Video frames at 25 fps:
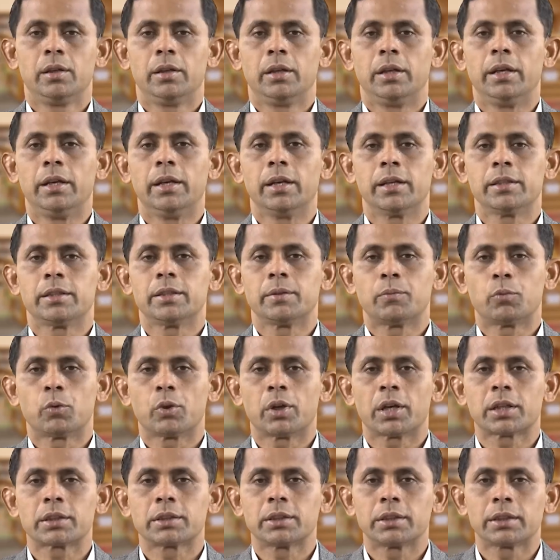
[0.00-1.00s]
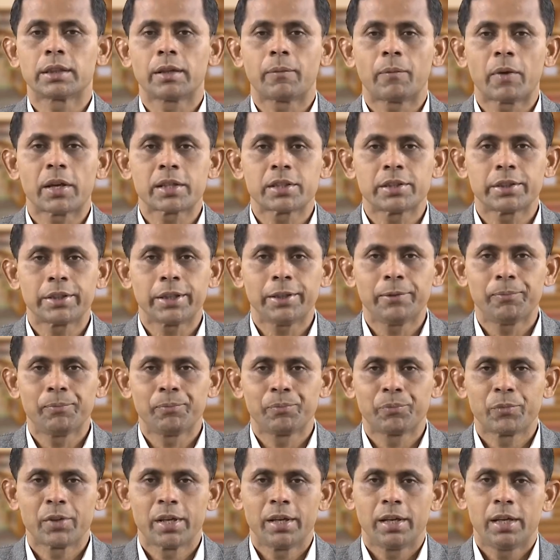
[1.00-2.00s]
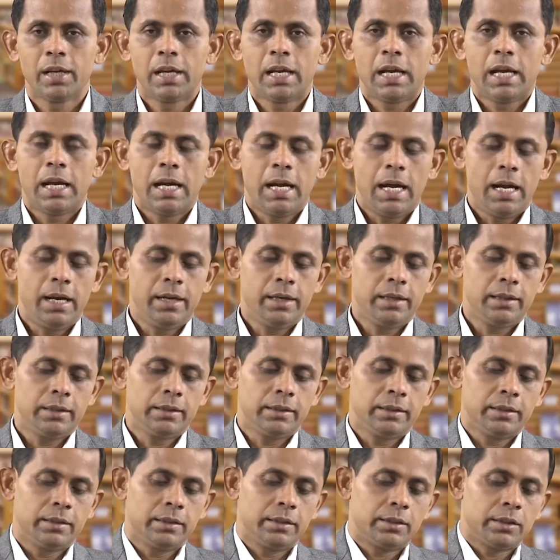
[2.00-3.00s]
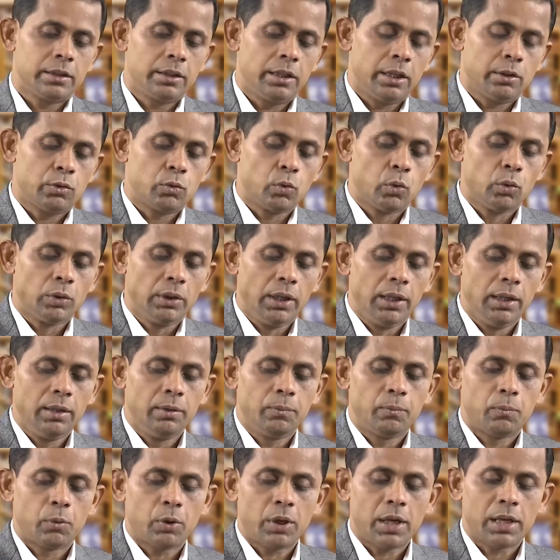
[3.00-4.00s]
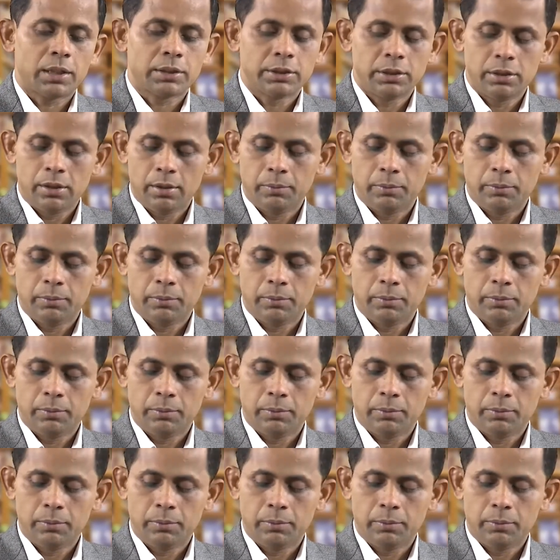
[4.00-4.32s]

energy production capacity, and the total production